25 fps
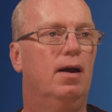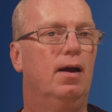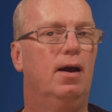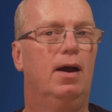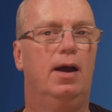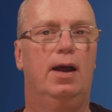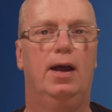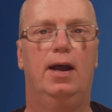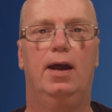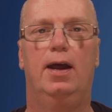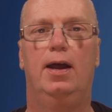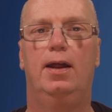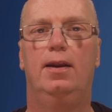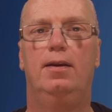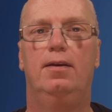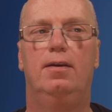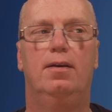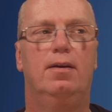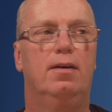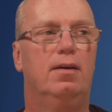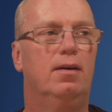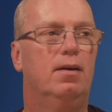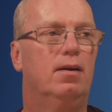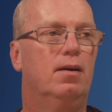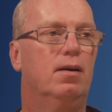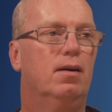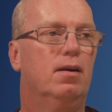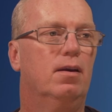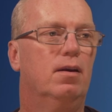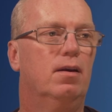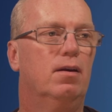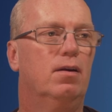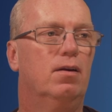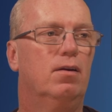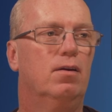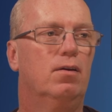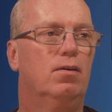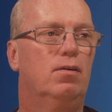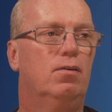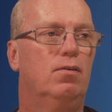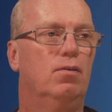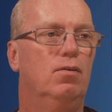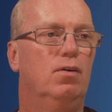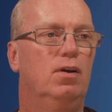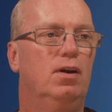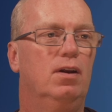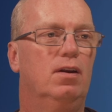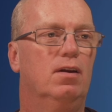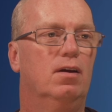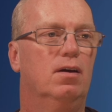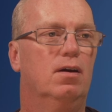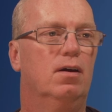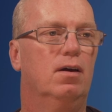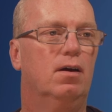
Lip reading: And turn it.